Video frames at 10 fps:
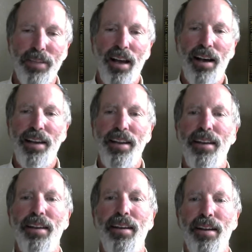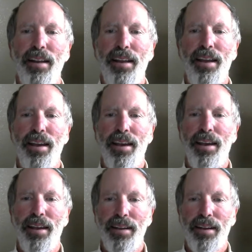God,
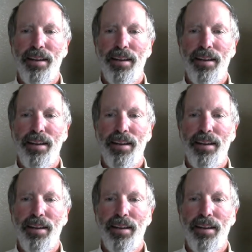and